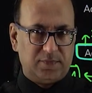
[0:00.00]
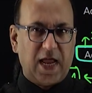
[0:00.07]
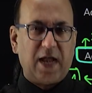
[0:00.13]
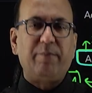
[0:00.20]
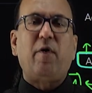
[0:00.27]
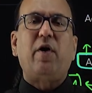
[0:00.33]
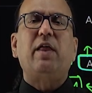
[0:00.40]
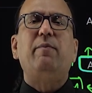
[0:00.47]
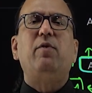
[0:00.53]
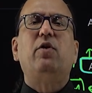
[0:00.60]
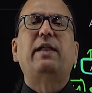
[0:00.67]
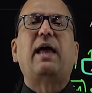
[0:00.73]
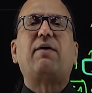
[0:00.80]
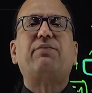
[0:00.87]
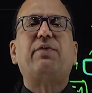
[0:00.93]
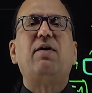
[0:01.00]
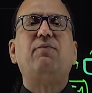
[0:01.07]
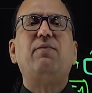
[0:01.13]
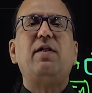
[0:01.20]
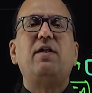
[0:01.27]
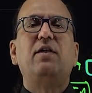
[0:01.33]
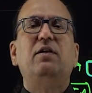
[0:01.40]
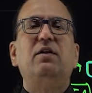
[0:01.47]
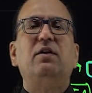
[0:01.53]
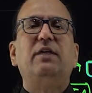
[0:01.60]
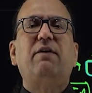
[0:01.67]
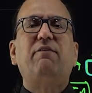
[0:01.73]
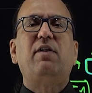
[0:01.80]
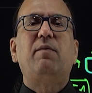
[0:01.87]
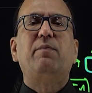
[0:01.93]
and body below diaphragm will
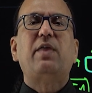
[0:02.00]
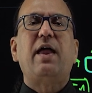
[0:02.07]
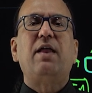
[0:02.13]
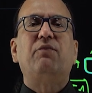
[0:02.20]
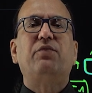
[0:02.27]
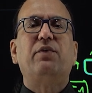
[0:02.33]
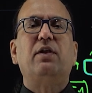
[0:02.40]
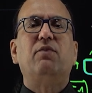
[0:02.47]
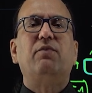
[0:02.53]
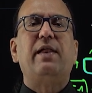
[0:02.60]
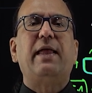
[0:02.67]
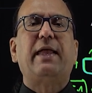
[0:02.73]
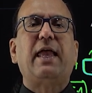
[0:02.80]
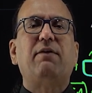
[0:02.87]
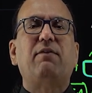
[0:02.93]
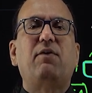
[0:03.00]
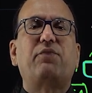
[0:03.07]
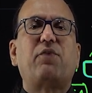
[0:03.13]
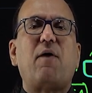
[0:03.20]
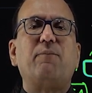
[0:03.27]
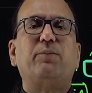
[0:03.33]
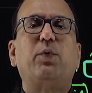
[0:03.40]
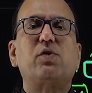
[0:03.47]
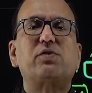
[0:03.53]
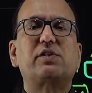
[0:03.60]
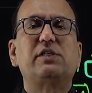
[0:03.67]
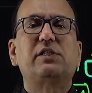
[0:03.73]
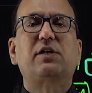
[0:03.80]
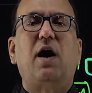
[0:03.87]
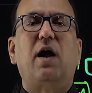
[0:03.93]
develop the inferior vena cava from
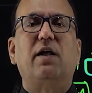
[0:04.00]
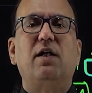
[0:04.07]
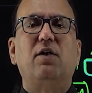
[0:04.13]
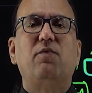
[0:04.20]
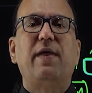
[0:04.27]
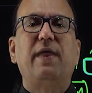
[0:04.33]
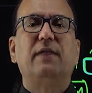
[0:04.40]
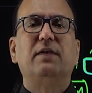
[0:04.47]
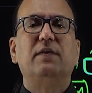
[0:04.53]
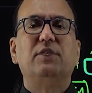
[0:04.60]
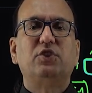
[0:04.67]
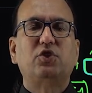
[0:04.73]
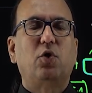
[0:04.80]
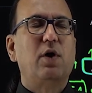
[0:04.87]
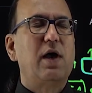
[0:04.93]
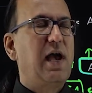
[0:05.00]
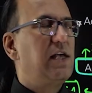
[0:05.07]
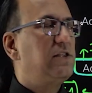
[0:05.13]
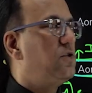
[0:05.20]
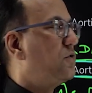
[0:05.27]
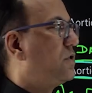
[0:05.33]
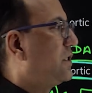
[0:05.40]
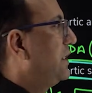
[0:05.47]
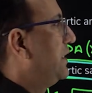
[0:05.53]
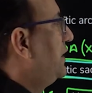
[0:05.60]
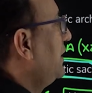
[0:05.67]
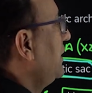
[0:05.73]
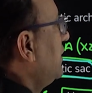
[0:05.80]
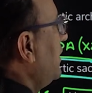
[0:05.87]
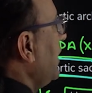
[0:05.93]
posterior cardinal vein. So as you
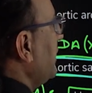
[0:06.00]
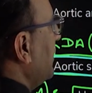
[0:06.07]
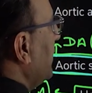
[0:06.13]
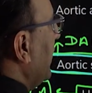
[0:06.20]
see, this